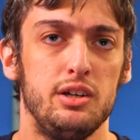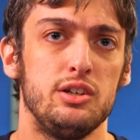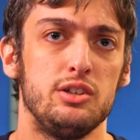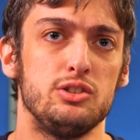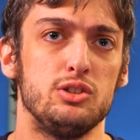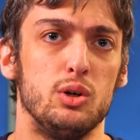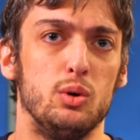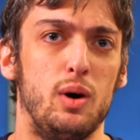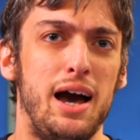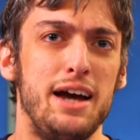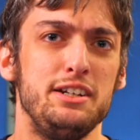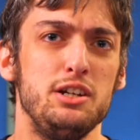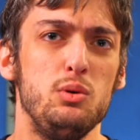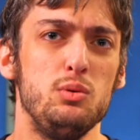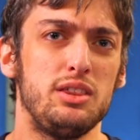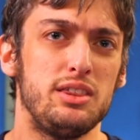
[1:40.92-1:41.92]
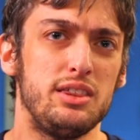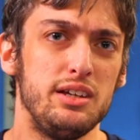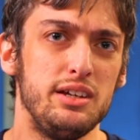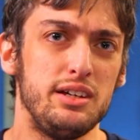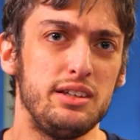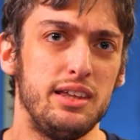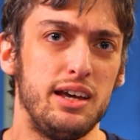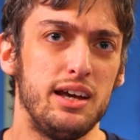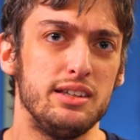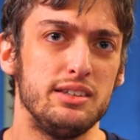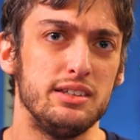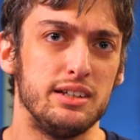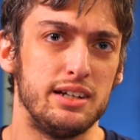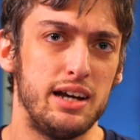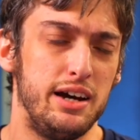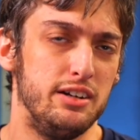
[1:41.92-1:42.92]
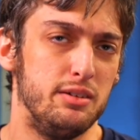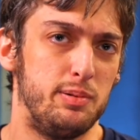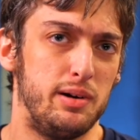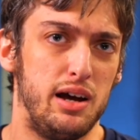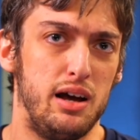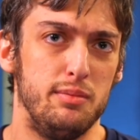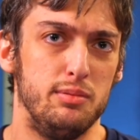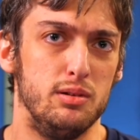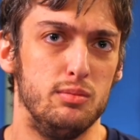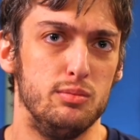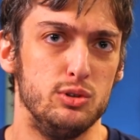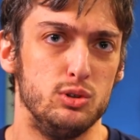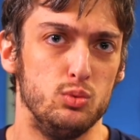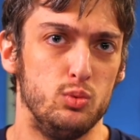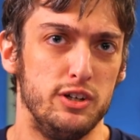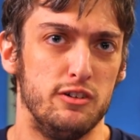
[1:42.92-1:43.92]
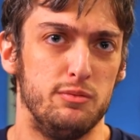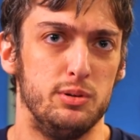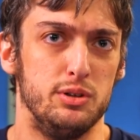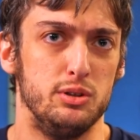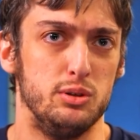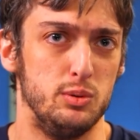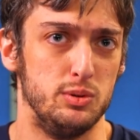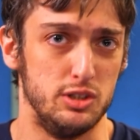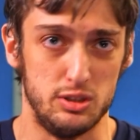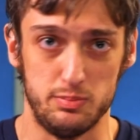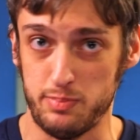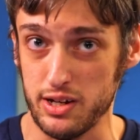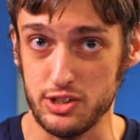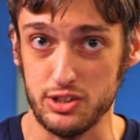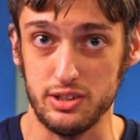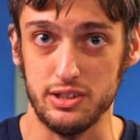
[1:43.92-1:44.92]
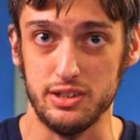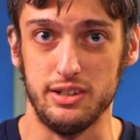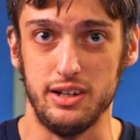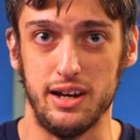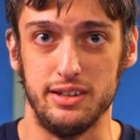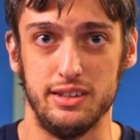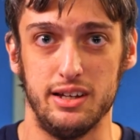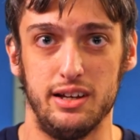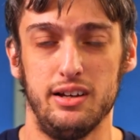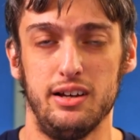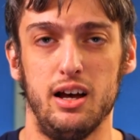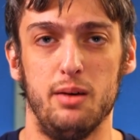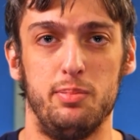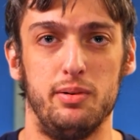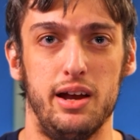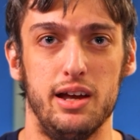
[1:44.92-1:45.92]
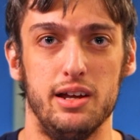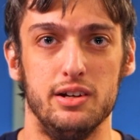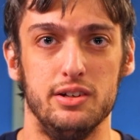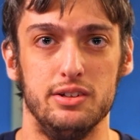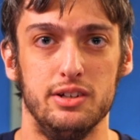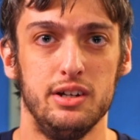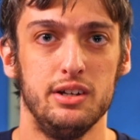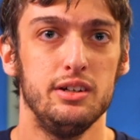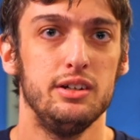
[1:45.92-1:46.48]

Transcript: So I don't think that the kind of problems we have produced, especially at the upper end,